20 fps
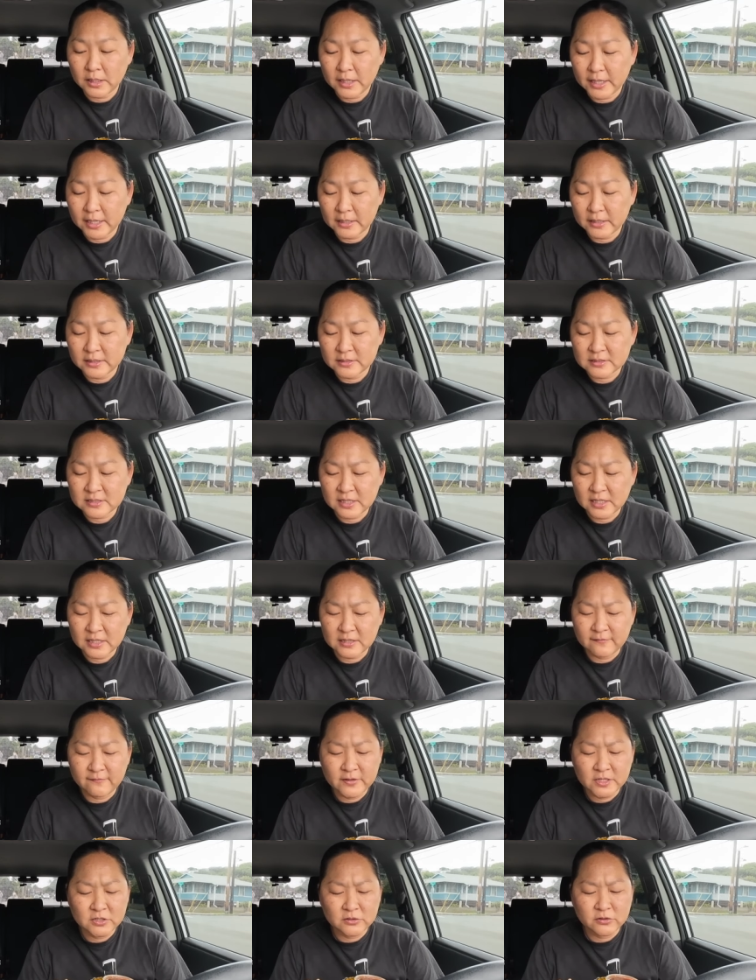And it's got
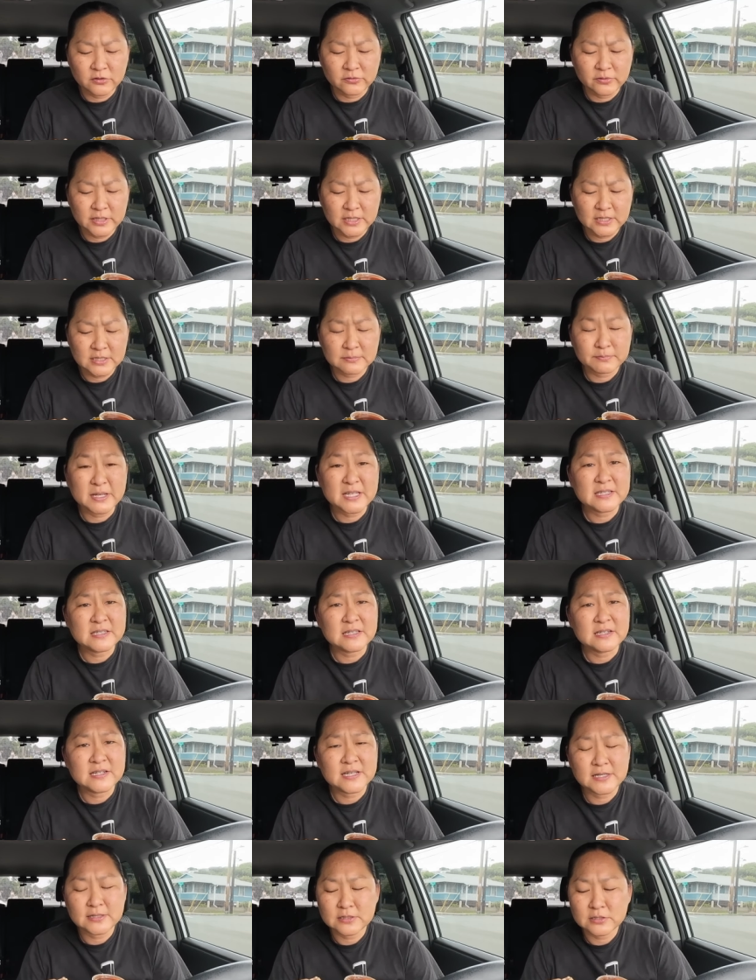a vinegary,
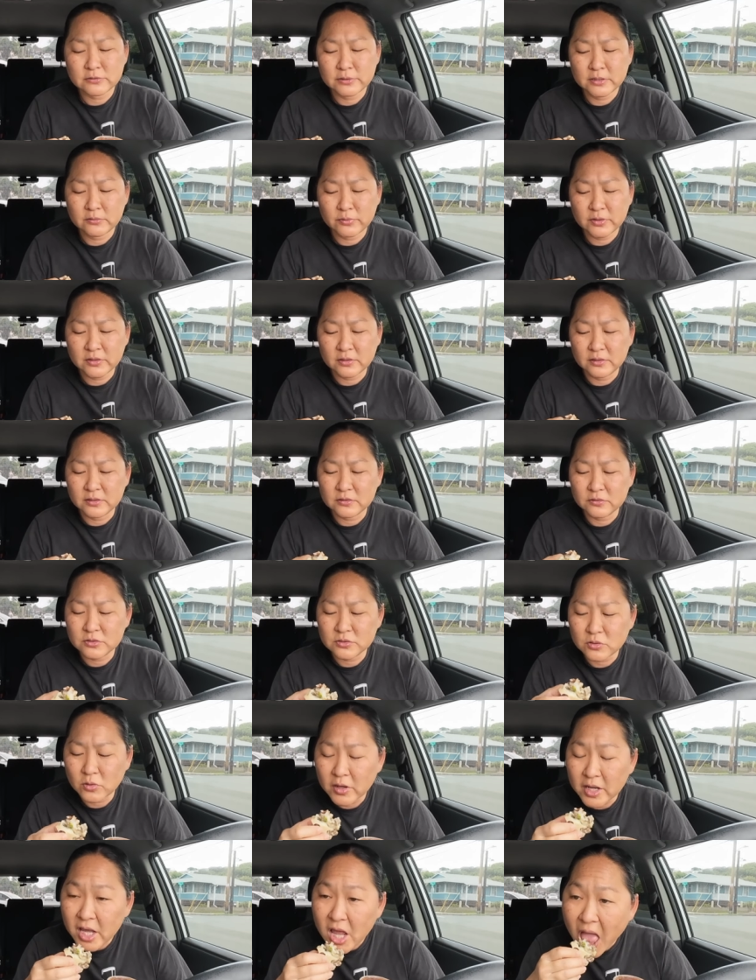spicy taste to it with a little
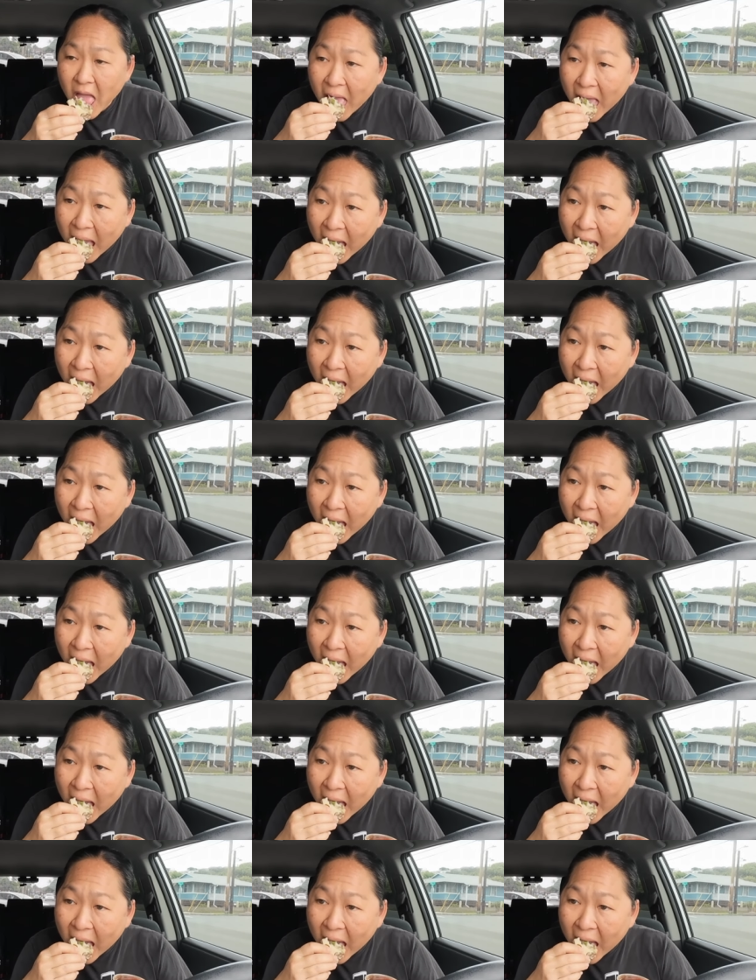soy.